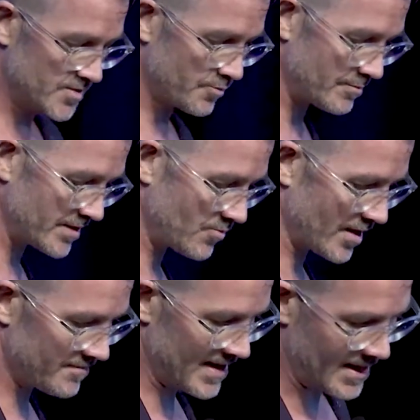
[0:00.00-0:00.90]
probably one
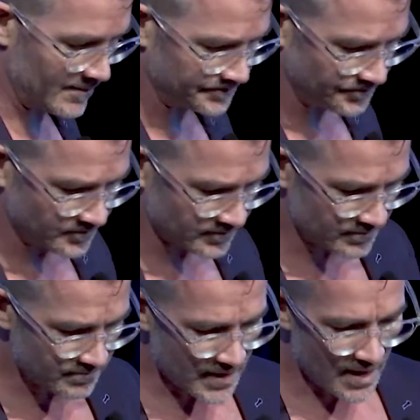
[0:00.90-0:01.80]
of our
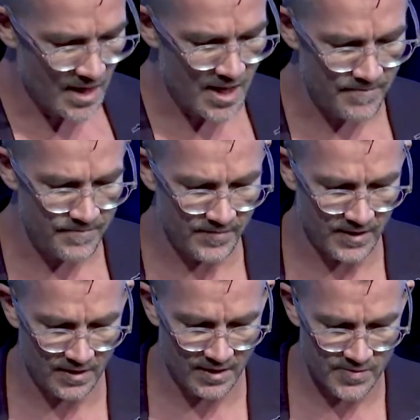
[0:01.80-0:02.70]

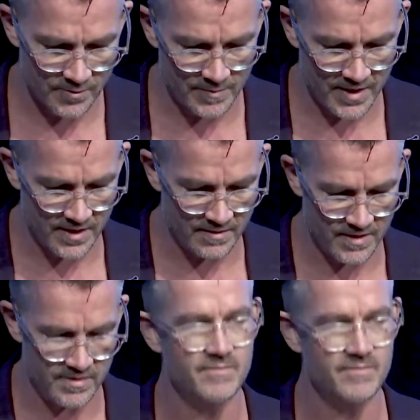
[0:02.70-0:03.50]
it's probably the